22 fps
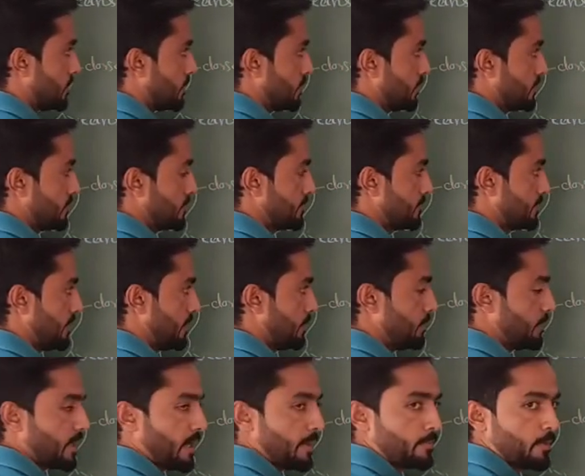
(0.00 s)
the
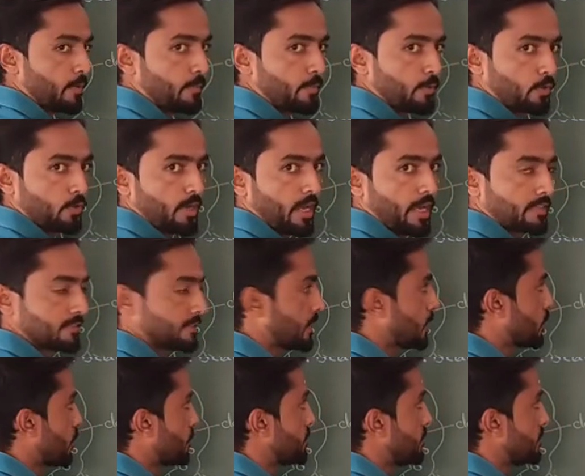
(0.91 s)
same type of fruit as
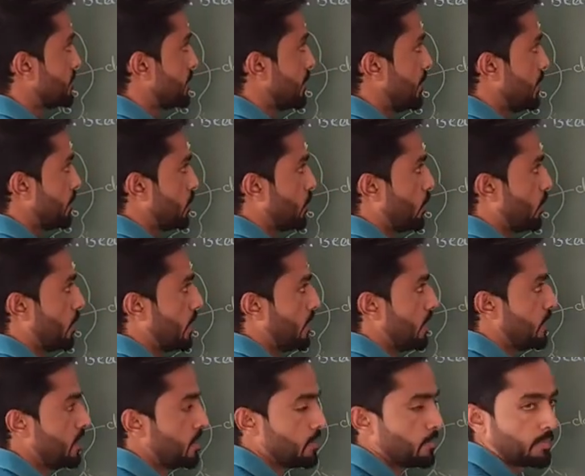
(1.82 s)
that of the
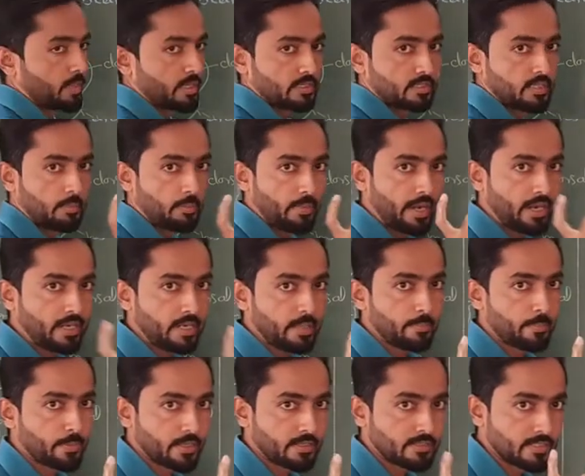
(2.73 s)
silicua, but the main
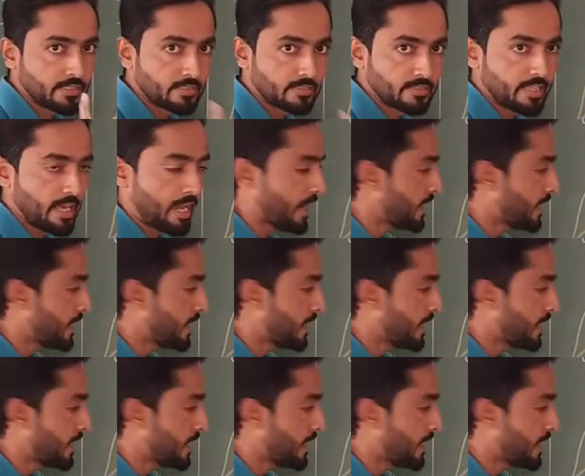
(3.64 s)
difference is